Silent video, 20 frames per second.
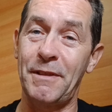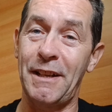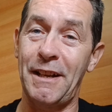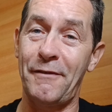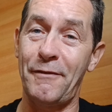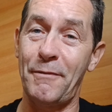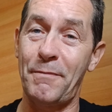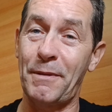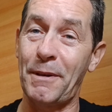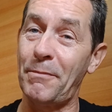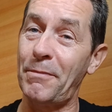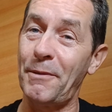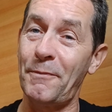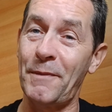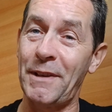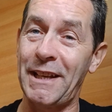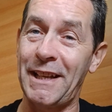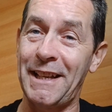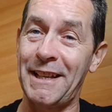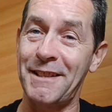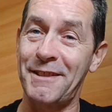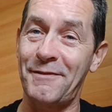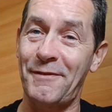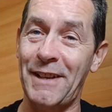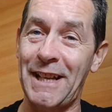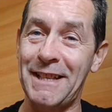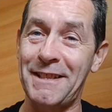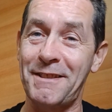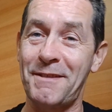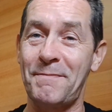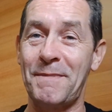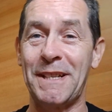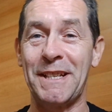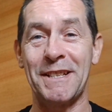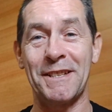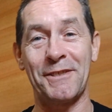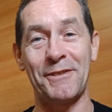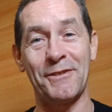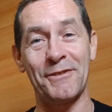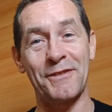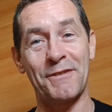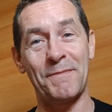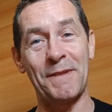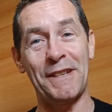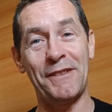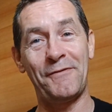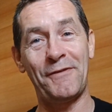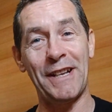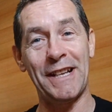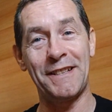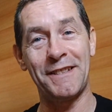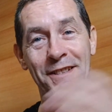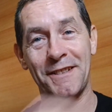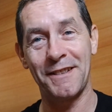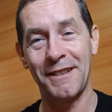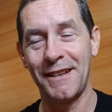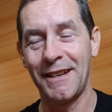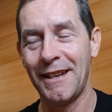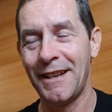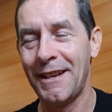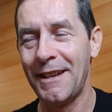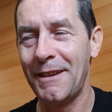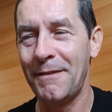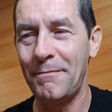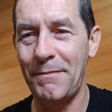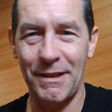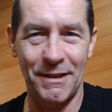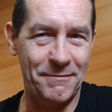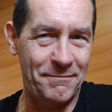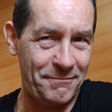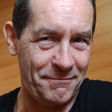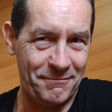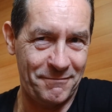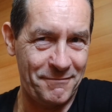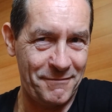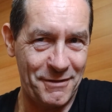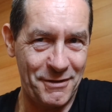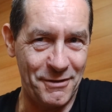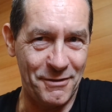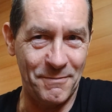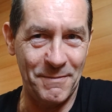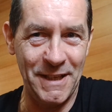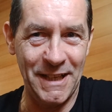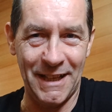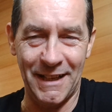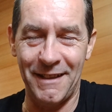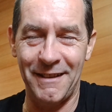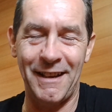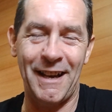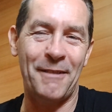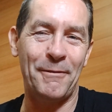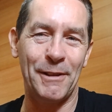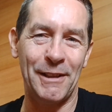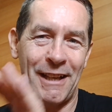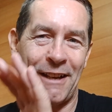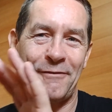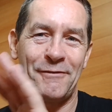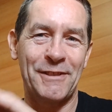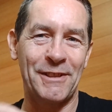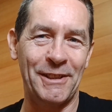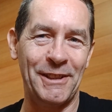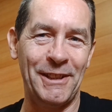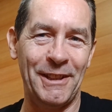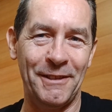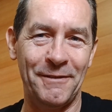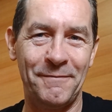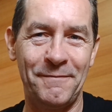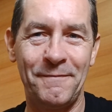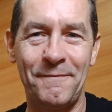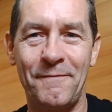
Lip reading: to have a problem when I get to France because I don't speak French, but so be it, I will have to learn.